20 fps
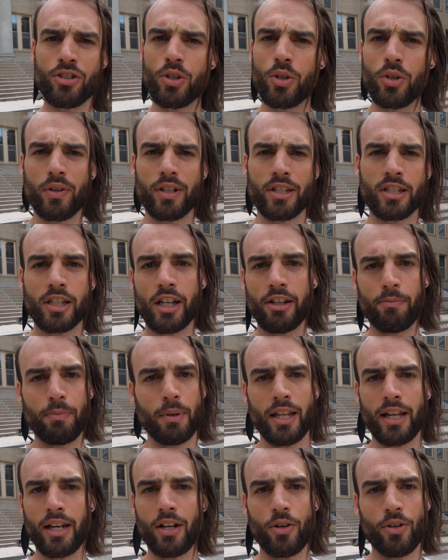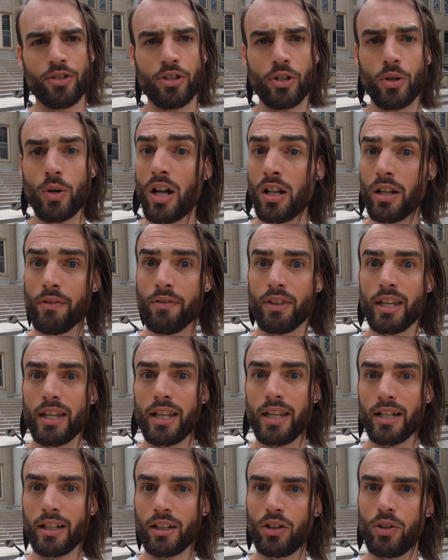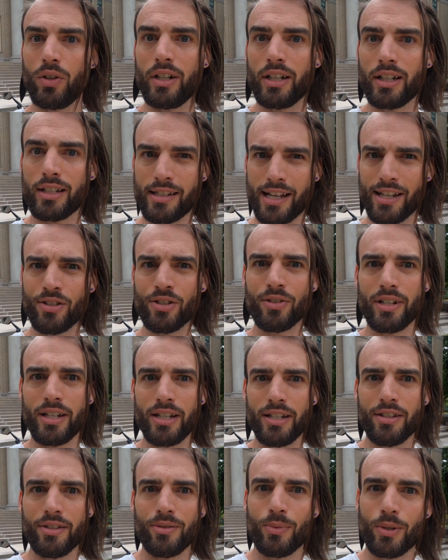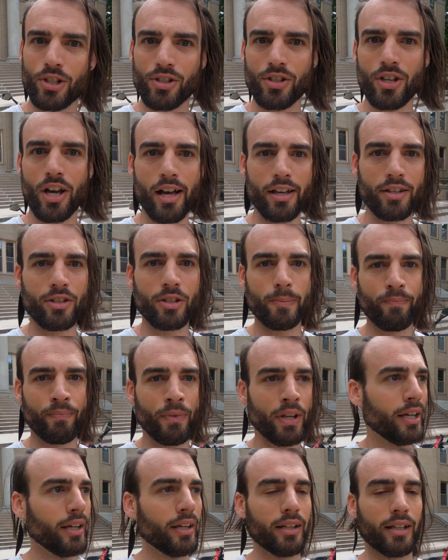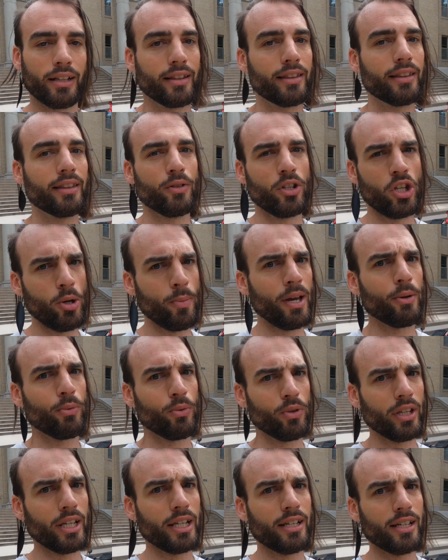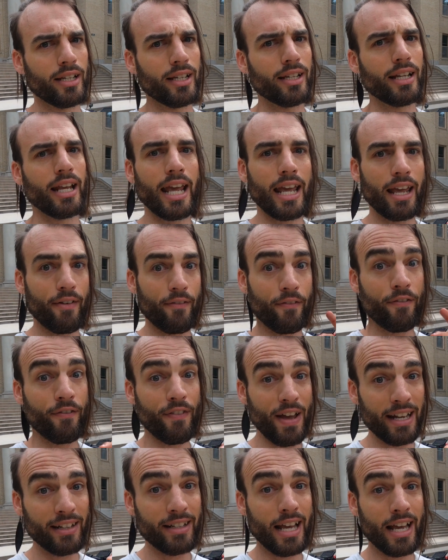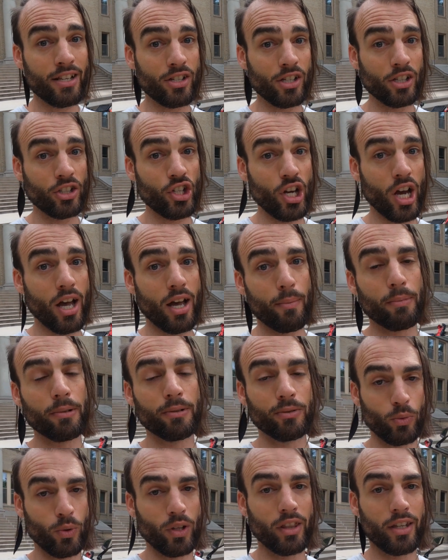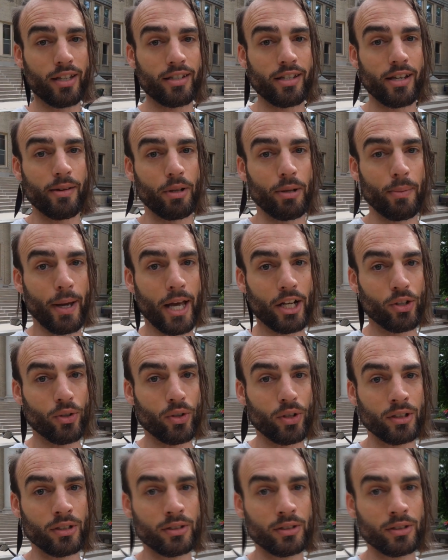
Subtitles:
scooter itself, and then also all of the included accessories, which is awesome. Like, YUME really did a fantastic job with the assembly manual.